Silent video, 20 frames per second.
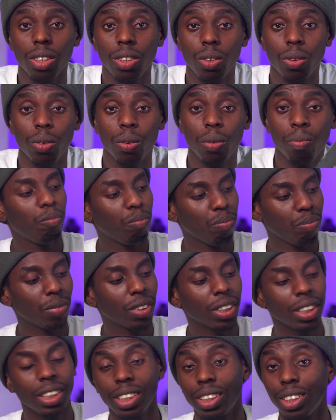So
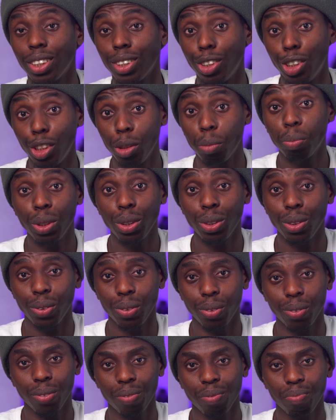this is a
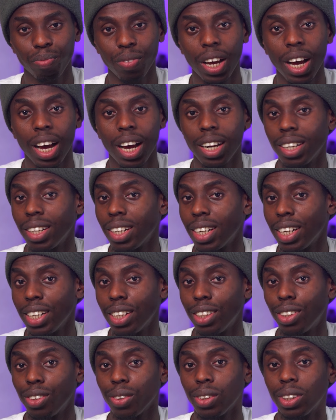GPU, and
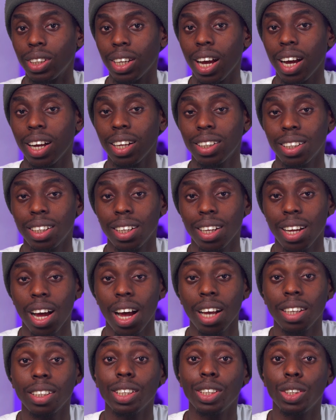it just acts
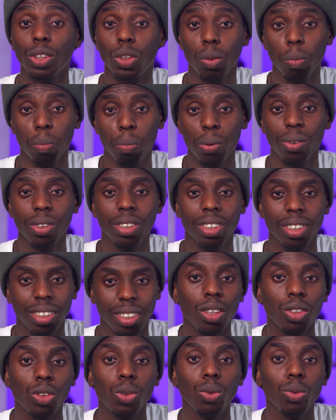as a support
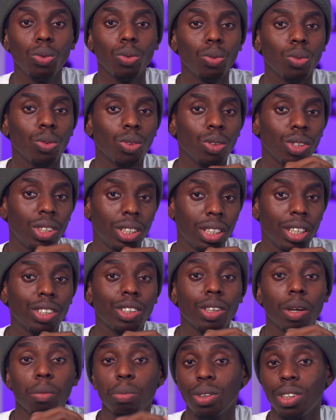to the
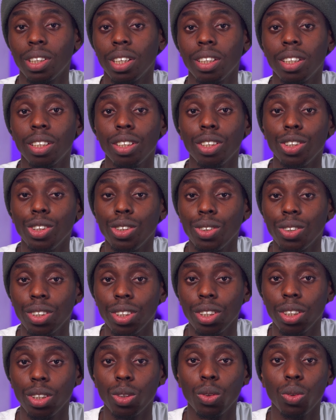central processing
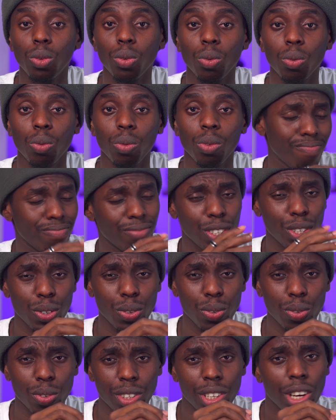unit to
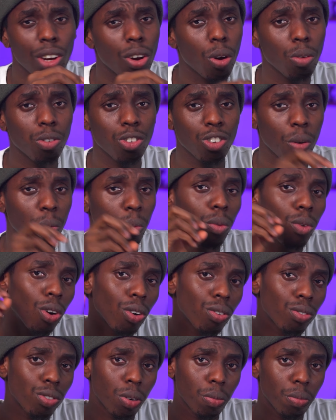take off some
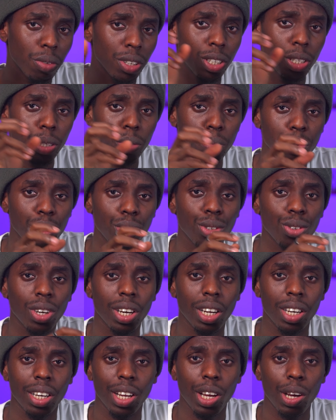work from the CPU
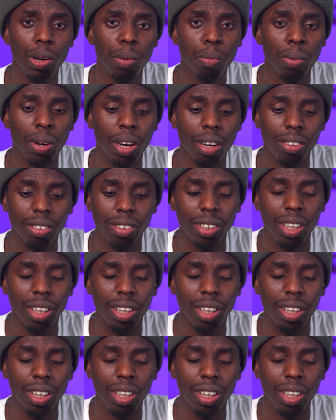and help out.